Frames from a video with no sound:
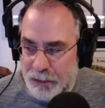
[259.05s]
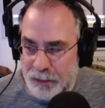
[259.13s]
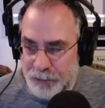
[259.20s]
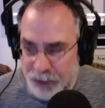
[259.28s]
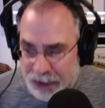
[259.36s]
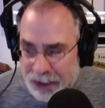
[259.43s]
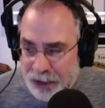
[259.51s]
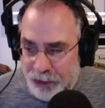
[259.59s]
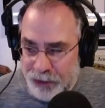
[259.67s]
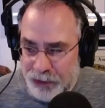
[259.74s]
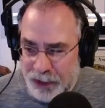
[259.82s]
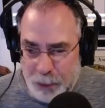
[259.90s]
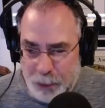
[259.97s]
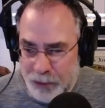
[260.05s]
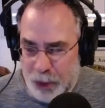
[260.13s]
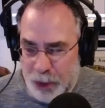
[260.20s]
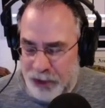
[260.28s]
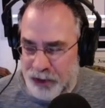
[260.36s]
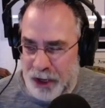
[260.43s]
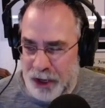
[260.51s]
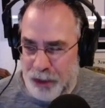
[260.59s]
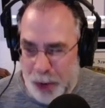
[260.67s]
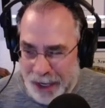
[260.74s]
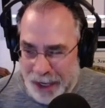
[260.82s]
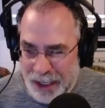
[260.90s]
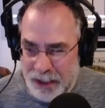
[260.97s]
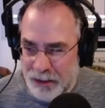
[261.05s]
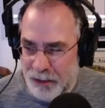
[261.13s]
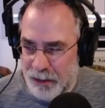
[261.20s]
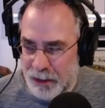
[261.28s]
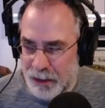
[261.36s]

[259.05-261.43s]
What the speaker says: for years, even before I started writing